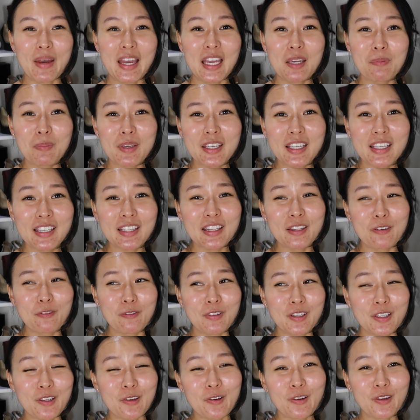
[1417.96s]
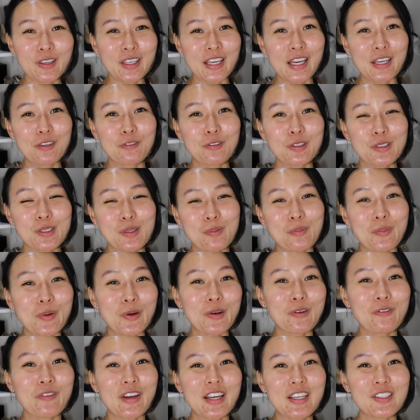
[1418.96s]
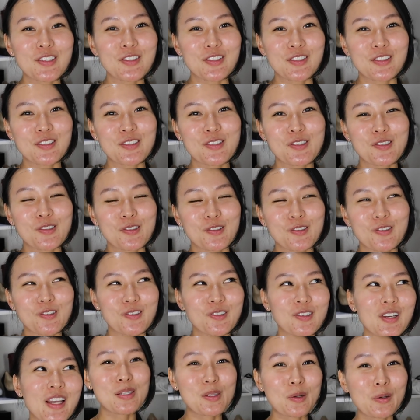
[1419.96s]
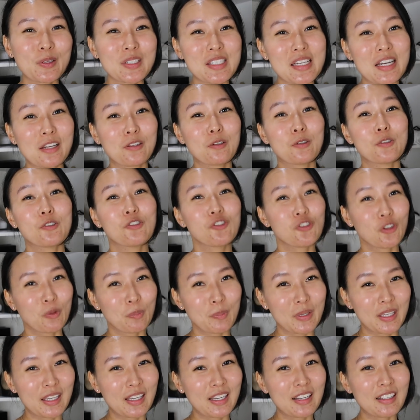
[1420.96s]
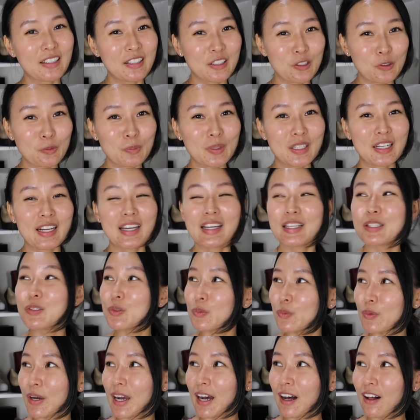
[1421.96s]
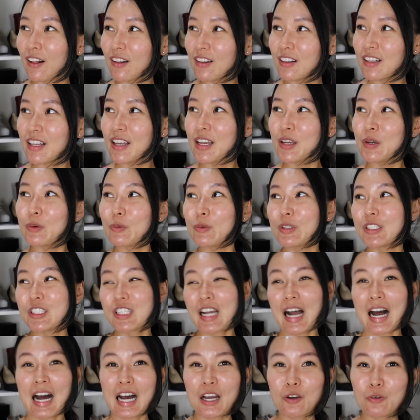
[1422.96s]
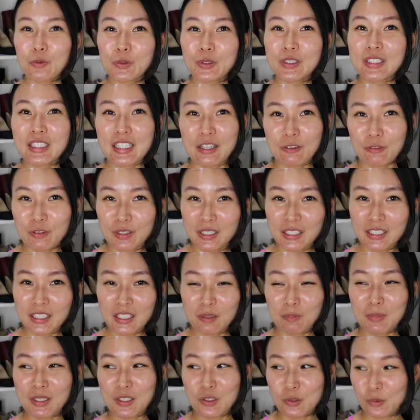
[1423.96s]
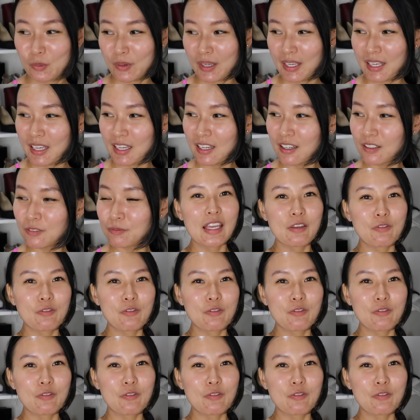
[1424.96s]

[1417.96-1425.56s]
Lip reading: maybe the video gave you some motivation to slow down on shopping a little bit as well, which I will definitely be doing.